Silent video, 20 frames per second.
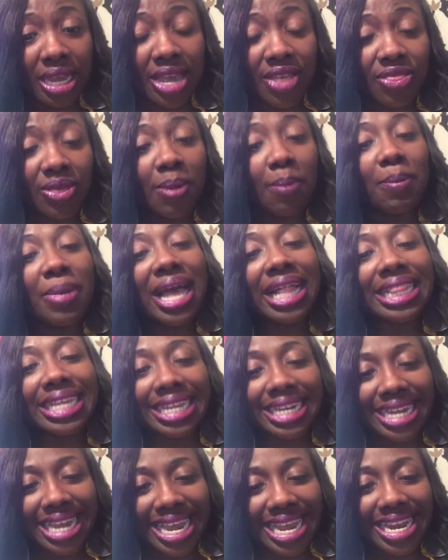in the
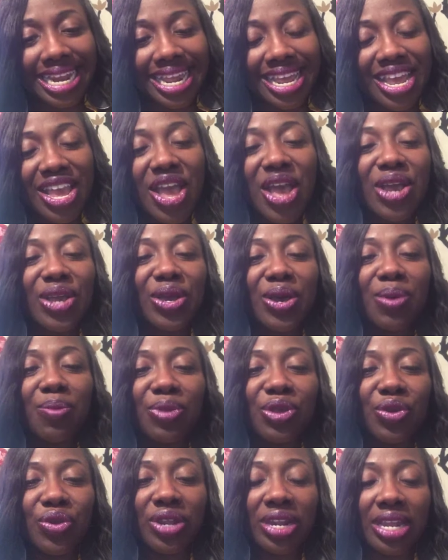melanated
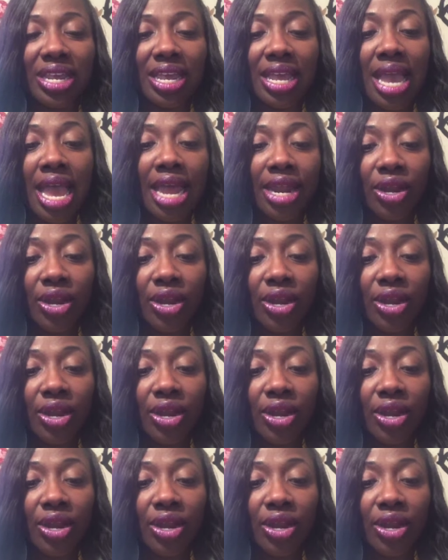community.